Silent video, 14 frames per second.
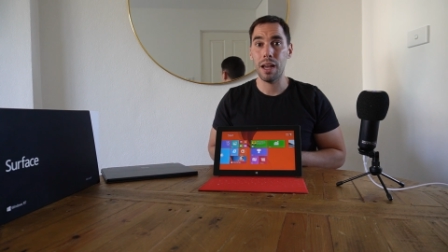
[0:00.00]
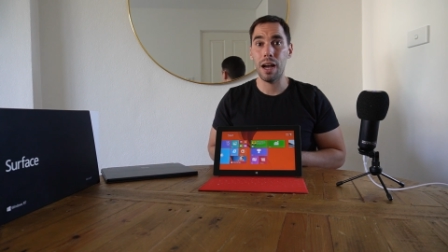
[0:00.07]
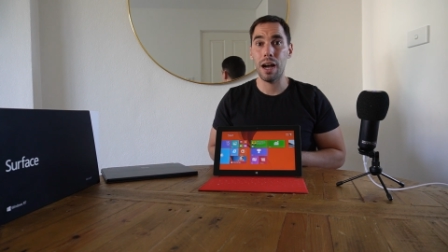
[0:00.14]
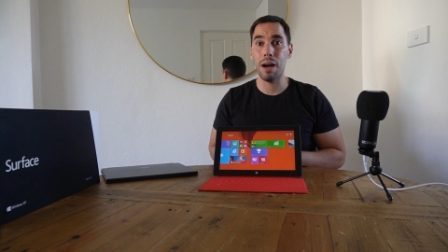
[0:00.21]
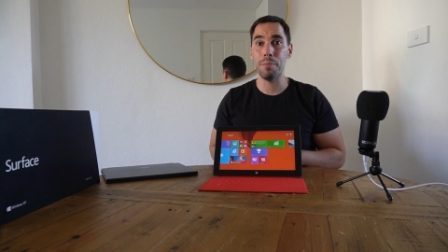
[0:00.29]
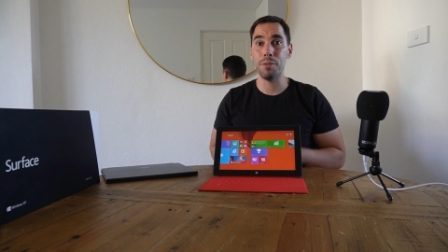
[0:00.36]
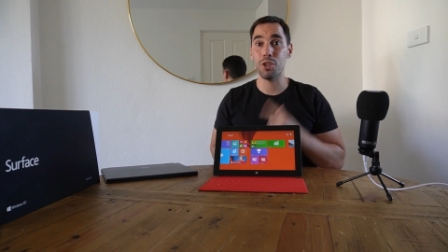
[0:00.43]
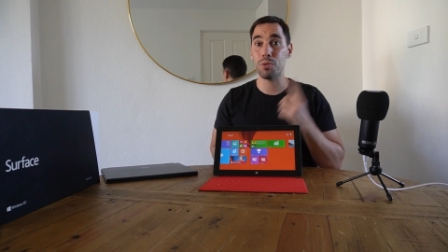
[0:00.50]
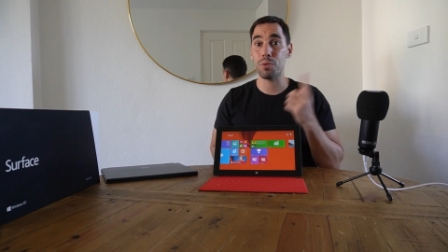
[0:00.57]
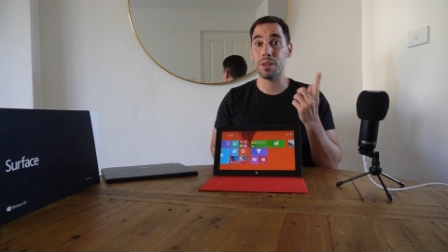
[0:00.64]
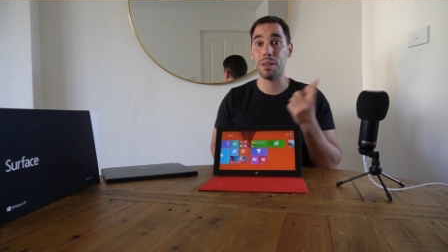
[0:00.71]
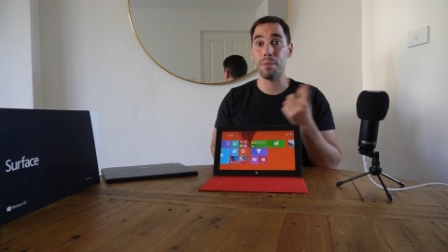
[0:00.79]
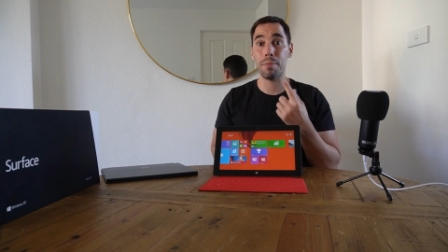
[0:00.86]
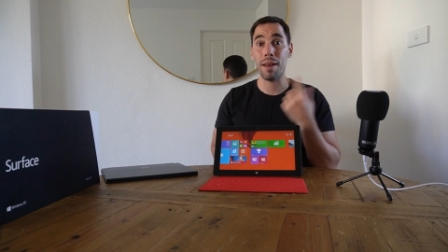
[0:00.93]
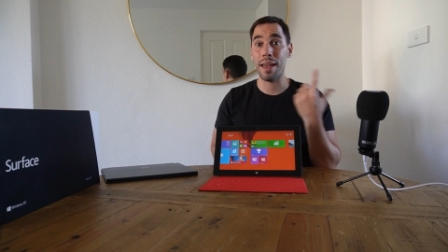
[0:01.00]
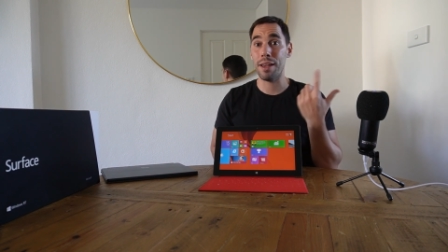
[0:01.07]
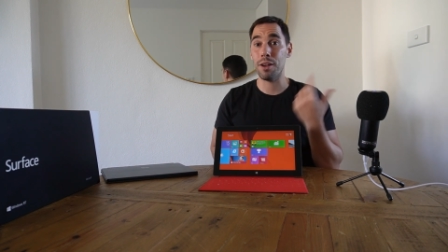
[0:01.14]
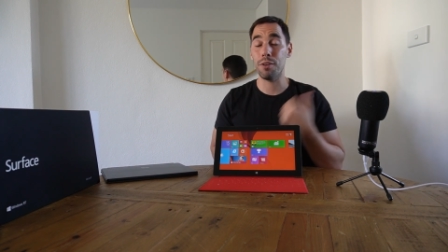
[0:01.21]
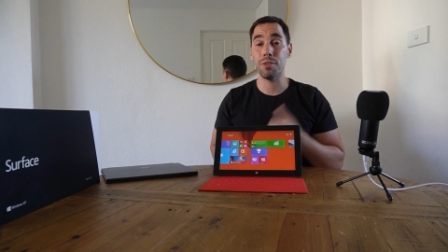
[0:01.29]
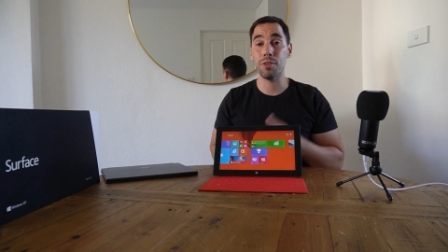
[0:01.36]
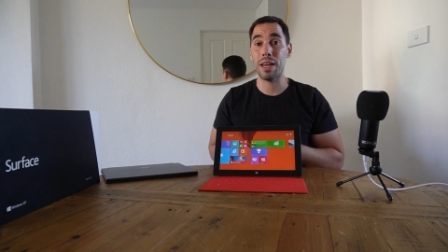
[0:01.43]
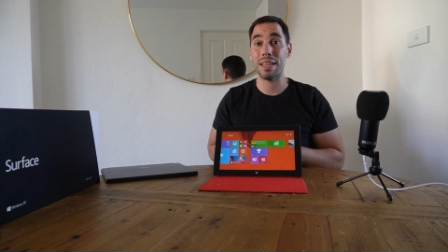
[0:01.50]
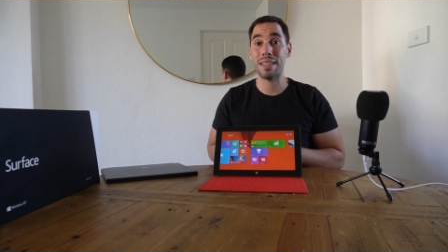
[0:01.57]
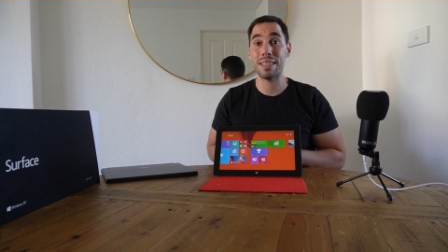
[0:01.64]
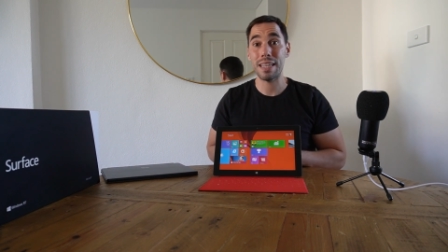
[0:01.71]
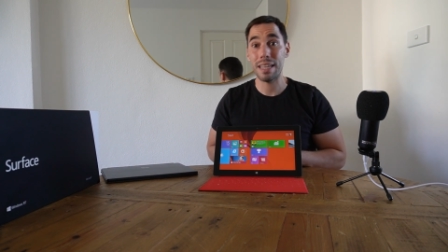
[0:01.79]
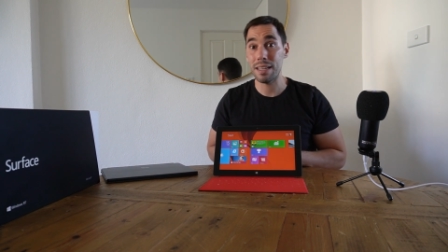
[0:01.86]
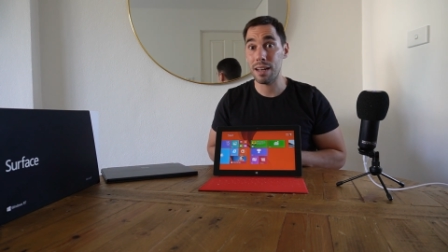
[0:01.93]
and you just want them playing off your
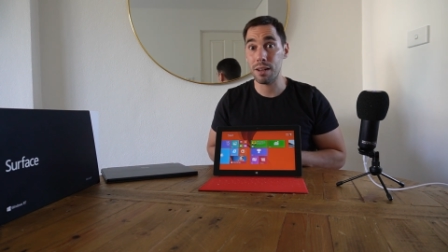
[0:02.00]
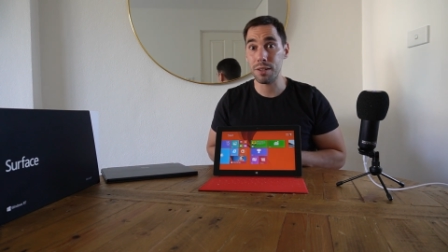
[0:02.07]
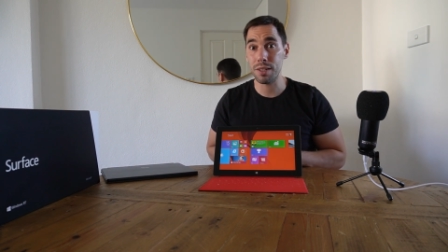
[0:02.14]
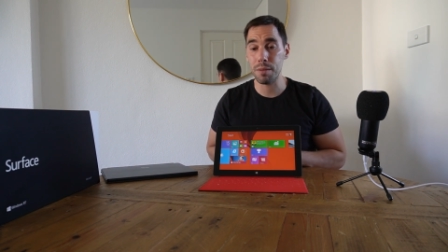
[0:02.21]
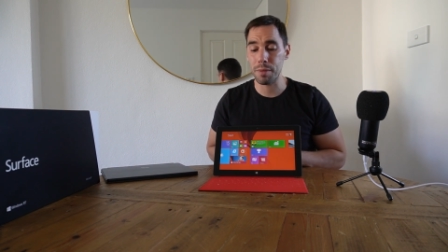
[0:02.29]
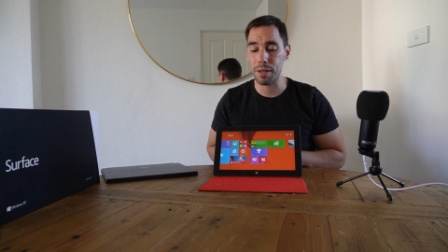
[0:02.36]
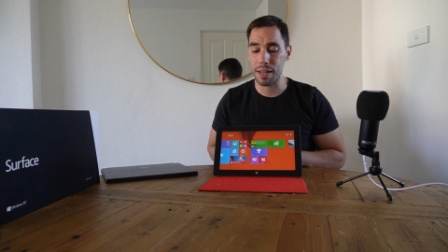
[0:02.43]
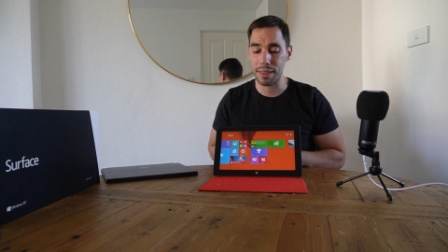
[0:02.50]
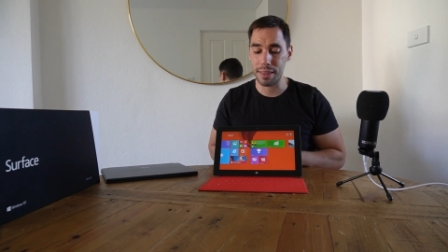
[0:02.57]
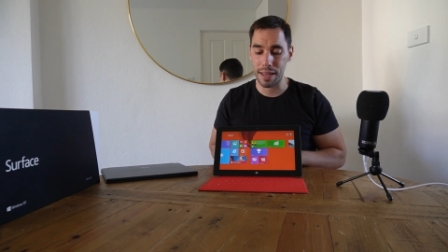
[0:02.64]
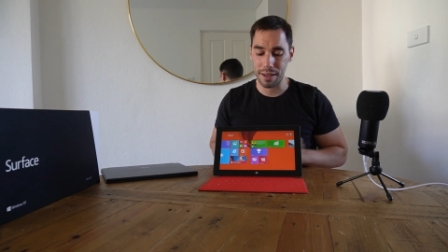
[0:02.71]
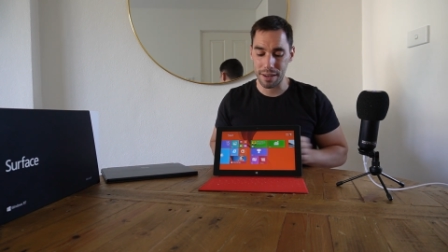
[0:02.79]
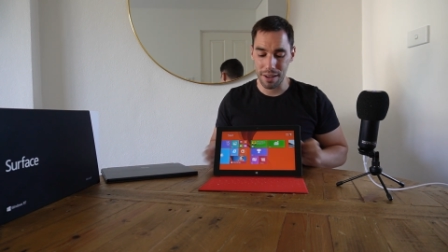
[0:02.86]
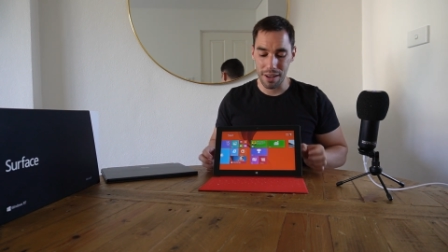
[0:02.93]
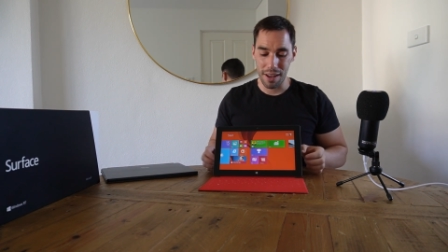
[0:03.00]
SD card or something like that.